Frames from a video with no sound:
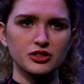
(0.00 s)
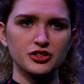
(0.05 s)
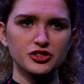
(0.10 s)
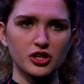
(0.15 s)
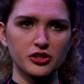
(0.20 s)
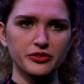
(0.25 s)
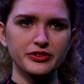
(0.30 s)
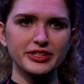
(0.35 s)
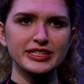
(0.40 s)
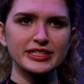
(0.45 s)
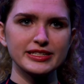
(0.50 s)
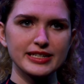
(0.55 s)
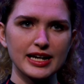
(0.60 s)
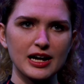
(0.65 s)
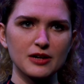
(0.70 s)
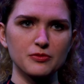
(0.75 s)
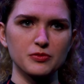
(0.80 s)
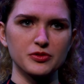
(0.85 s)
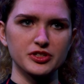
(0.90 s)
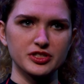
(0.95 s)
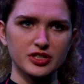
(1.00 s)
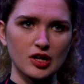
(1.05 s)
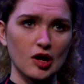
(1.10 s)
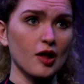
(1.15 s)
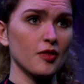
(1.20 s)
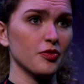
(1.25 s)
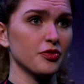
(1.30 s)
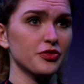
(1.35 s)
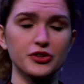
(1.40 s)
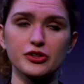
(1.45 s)
Charlene died with a
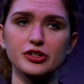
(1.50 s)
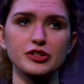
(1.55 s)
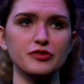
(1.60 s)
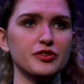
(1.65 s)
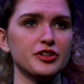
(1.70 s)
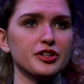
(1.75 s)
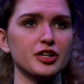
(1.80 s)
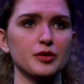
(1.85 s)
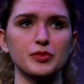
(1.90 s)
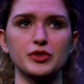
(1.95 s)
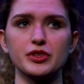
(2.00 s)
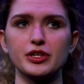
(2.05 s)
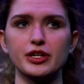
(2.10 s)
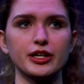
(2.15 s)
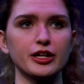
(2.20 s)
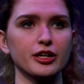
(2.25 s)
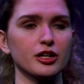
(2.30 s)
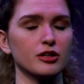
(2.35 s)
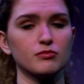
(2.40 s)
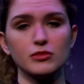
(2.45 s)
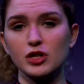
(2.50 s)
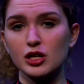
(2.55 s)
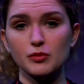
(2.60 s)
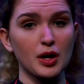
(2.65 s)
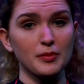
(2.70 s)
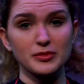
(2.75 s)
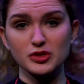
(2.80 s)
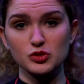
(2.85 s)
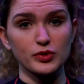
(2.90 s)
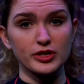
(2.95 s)
baton 30 feet up in the air. Her
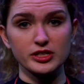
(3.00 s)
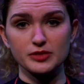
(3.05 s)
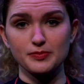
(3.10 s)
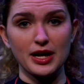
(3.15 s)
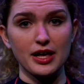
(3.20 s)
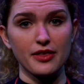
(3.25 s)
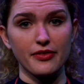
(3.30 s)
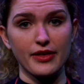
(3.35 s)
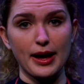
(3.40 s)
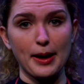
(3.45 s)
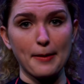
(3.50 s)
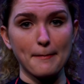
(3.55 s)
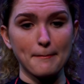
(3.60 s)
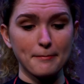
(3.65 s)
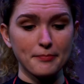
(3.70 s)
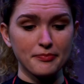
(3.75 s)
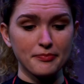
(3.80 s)
mama swears by that.